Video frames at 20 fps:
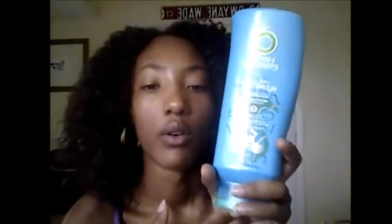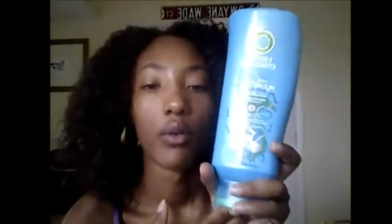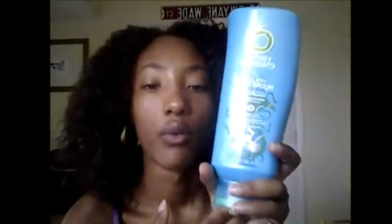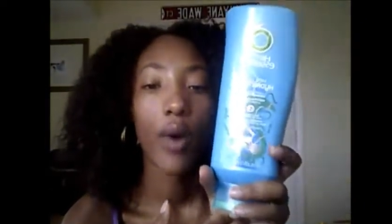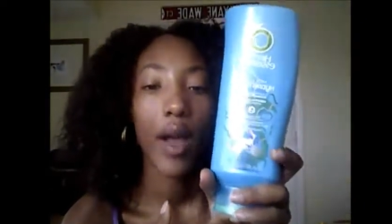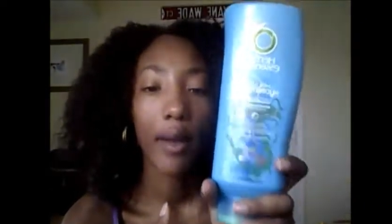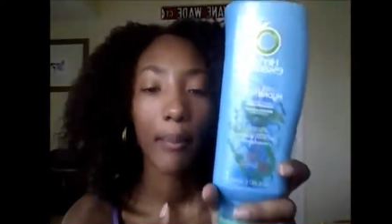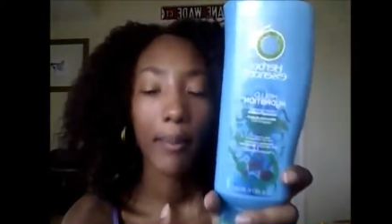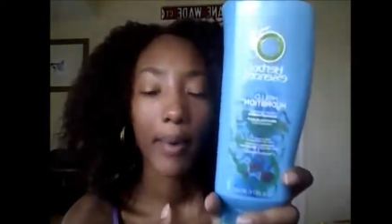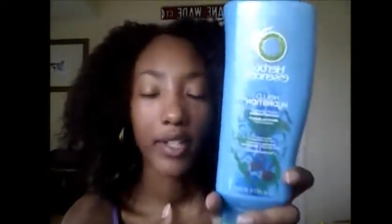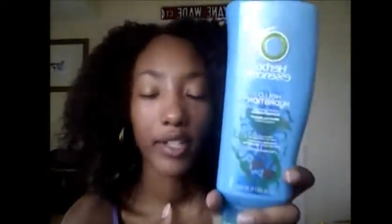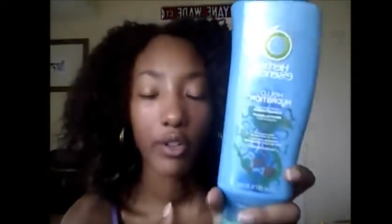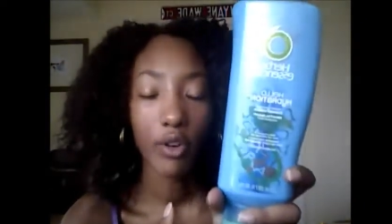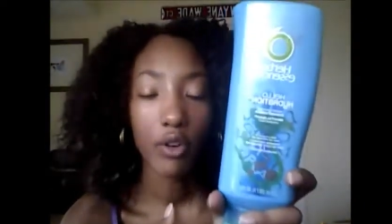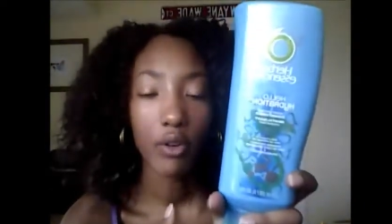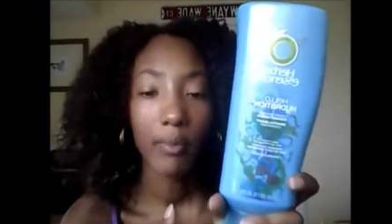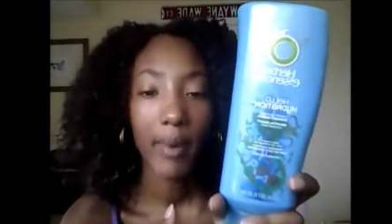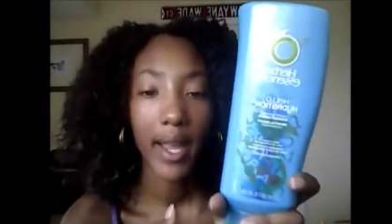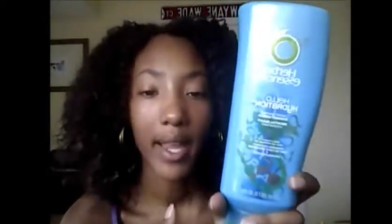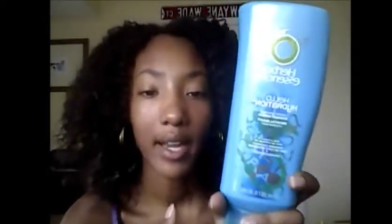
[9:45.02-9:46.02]
wet my,
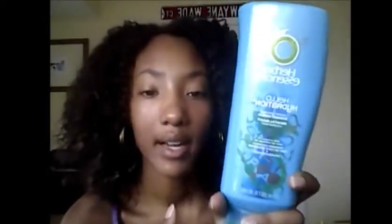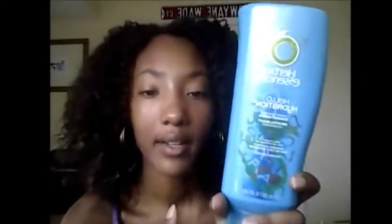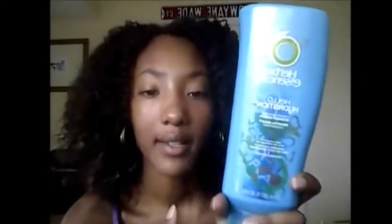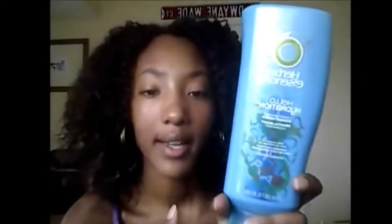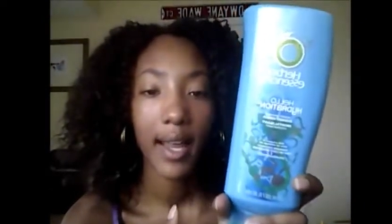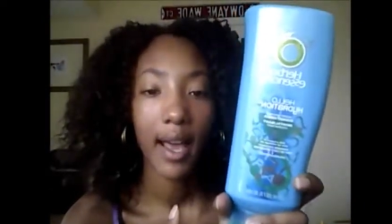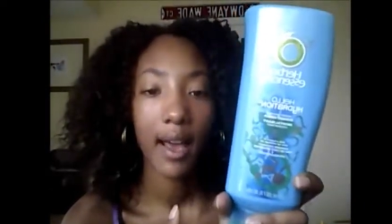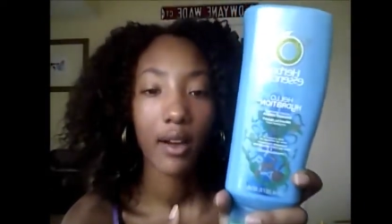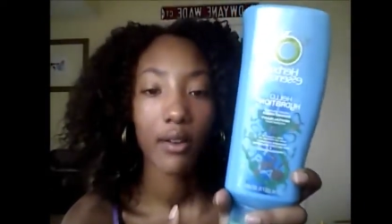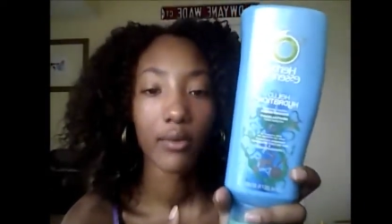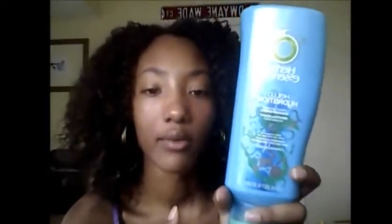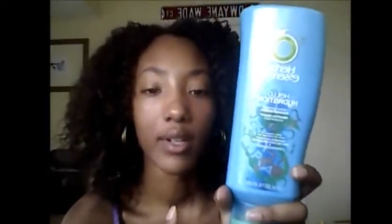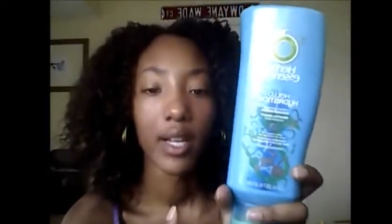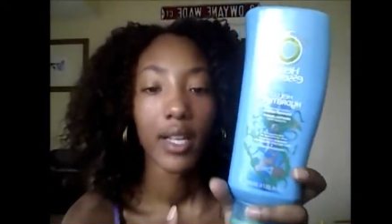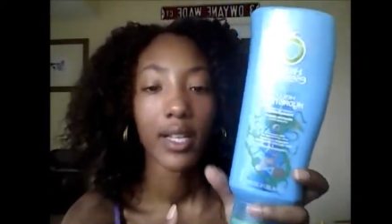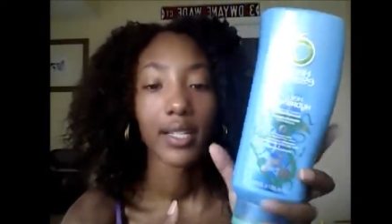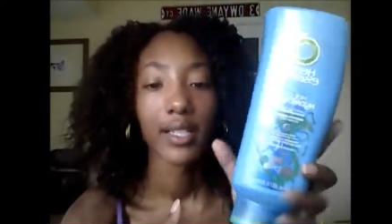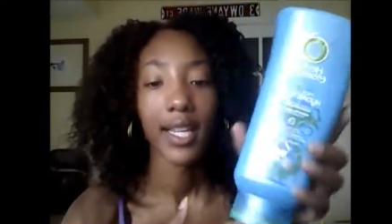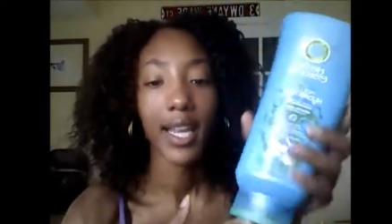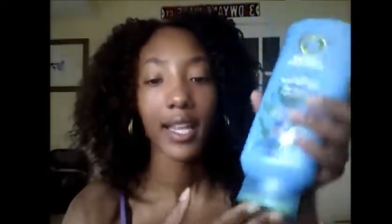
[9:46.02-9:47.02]
soak my hair
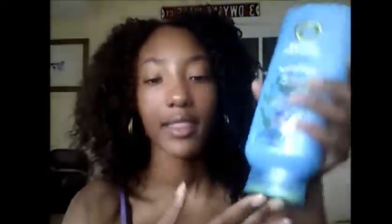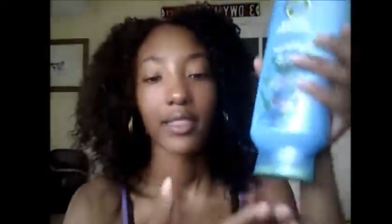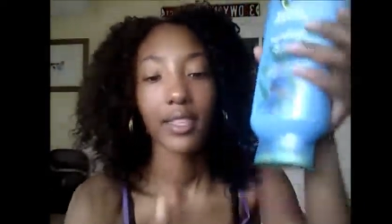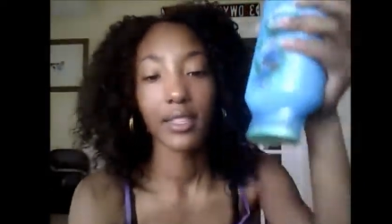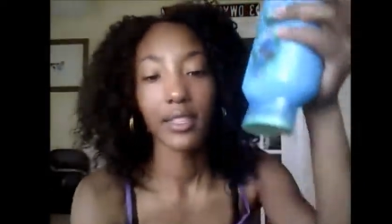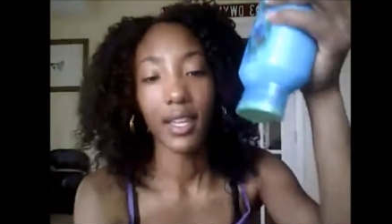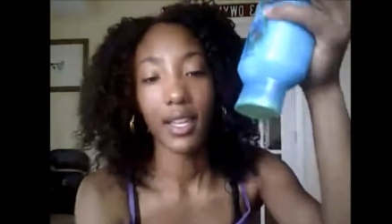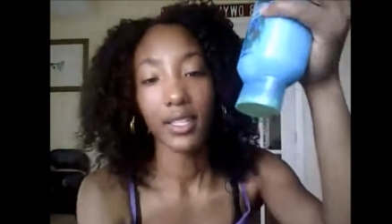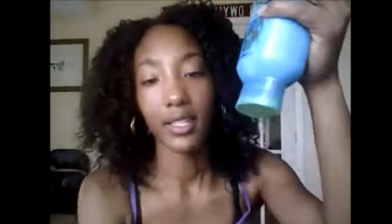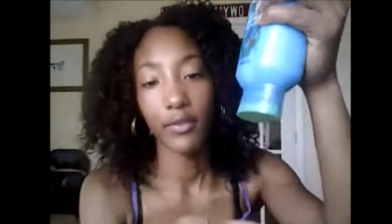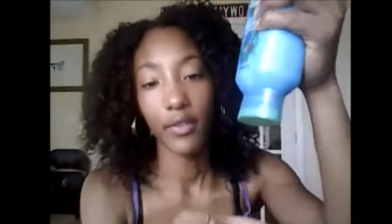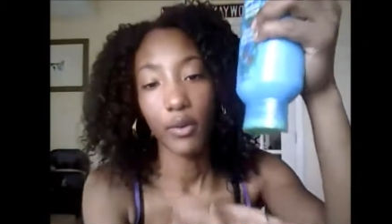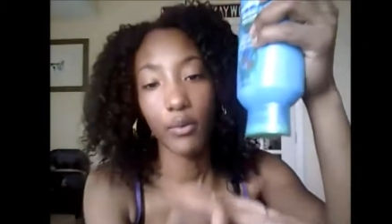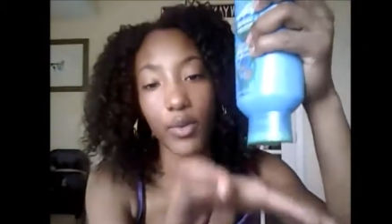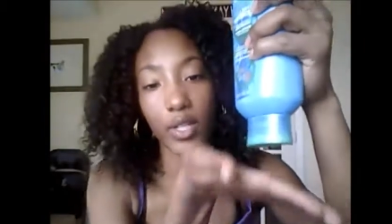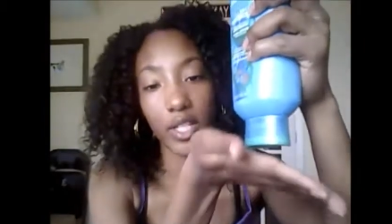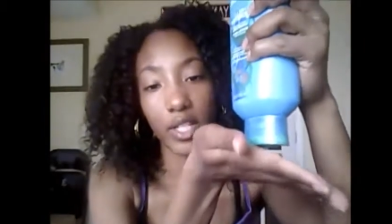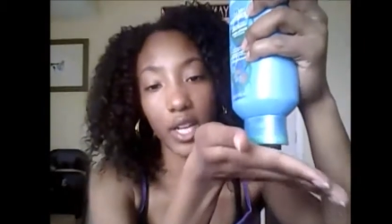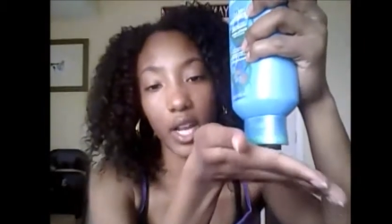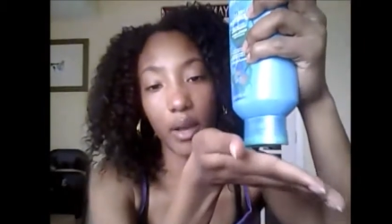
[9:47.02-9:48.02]
down, take this as if it
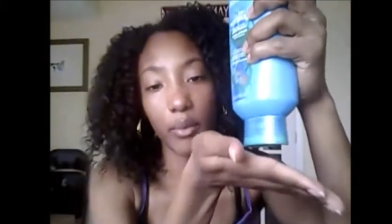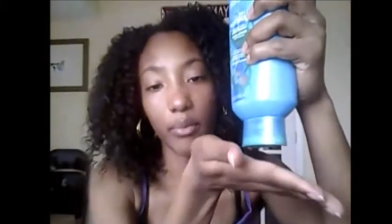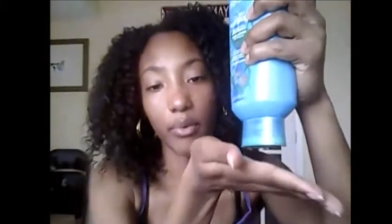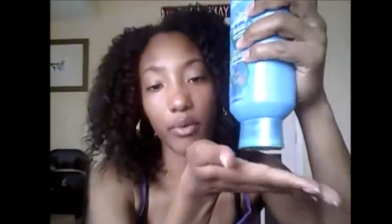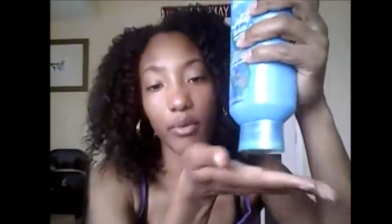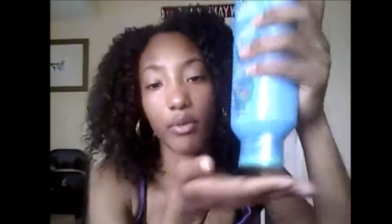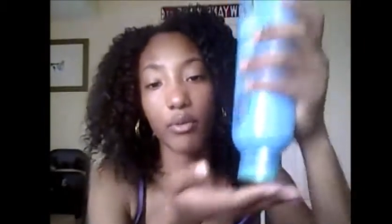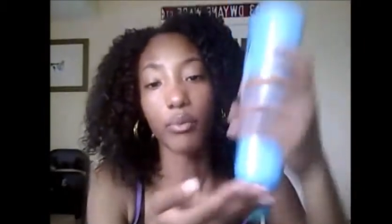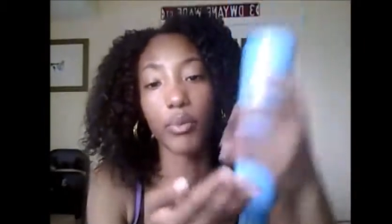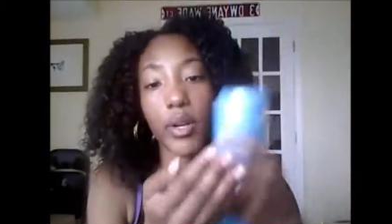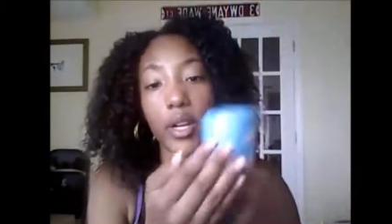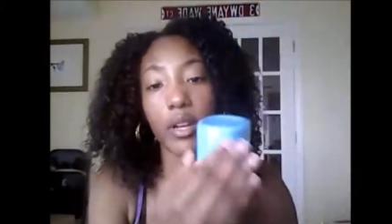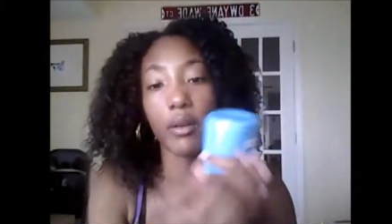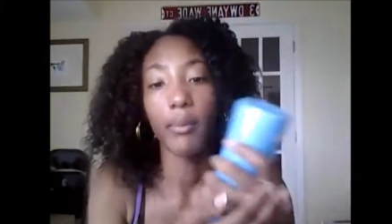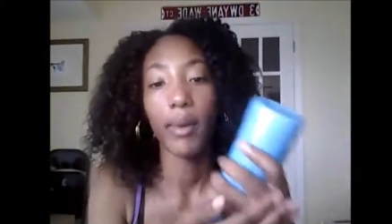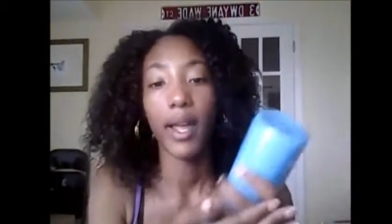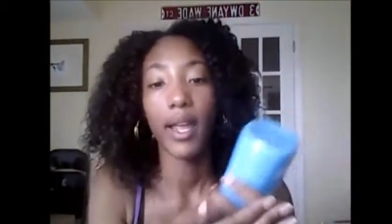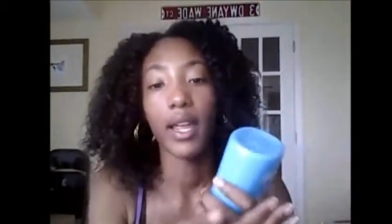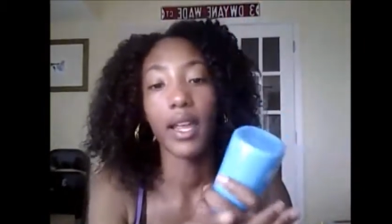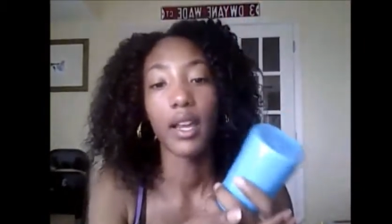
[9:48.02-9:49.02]
was shampoo, put it
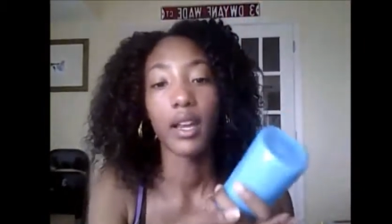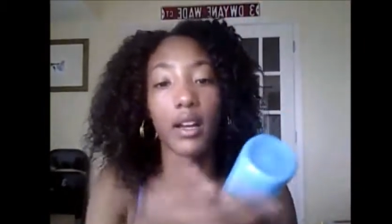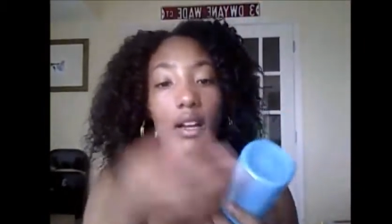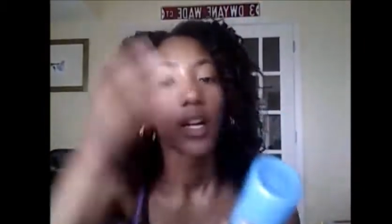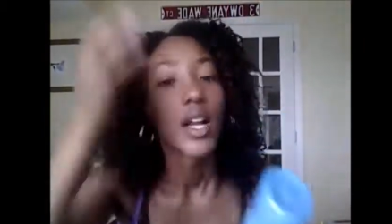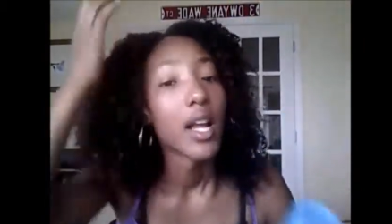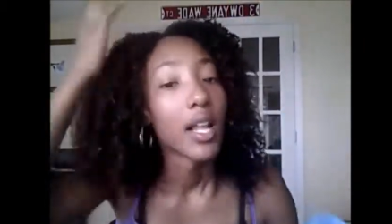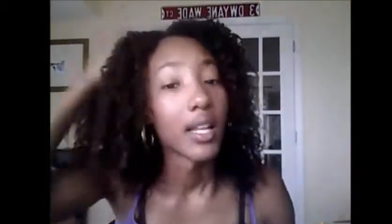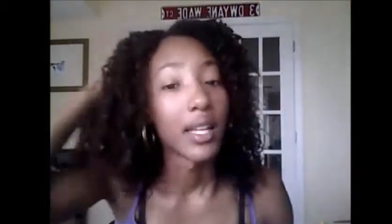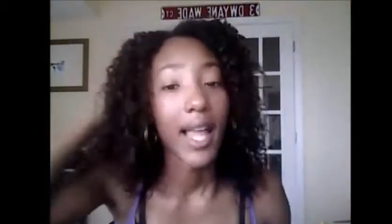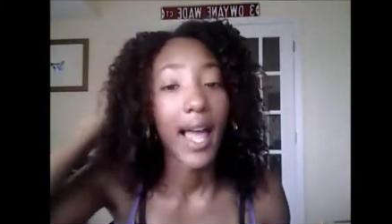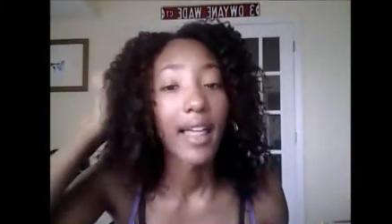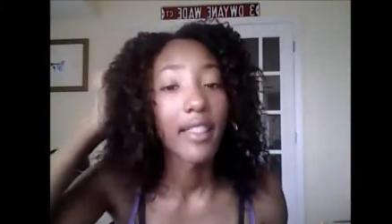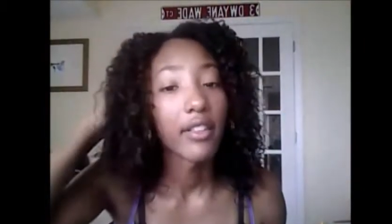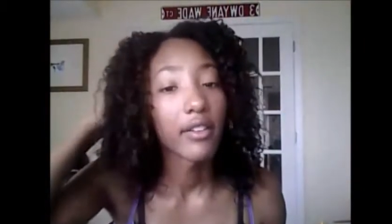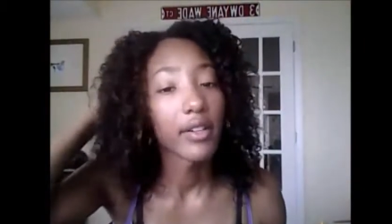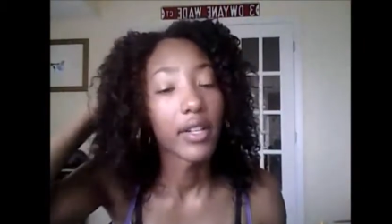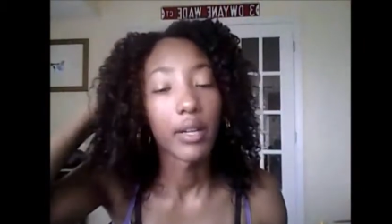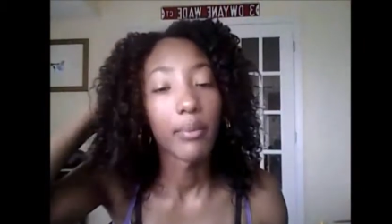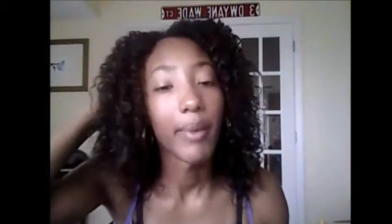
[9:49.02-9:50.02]
in my hair,
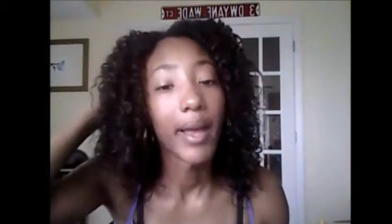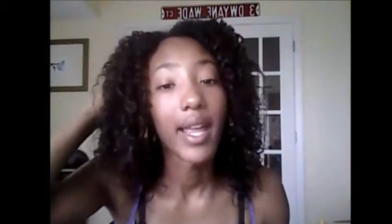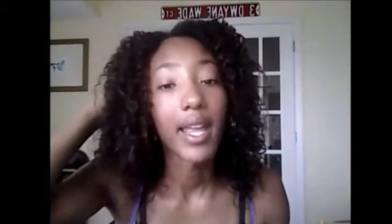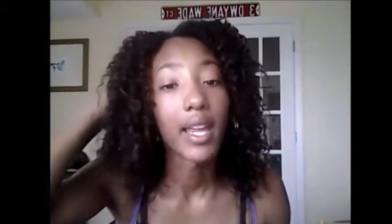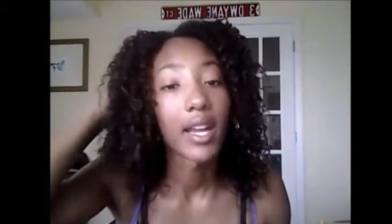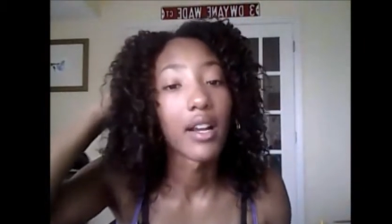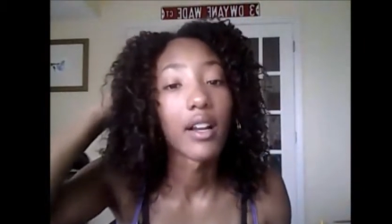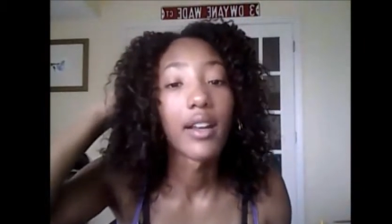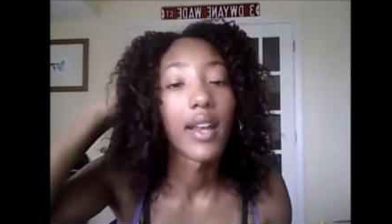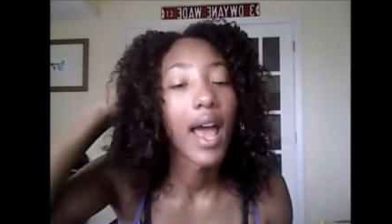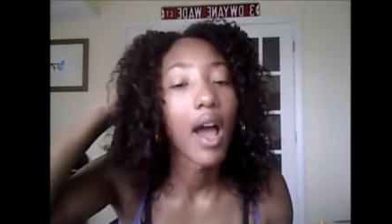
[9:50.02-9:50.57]
lather it in my hair.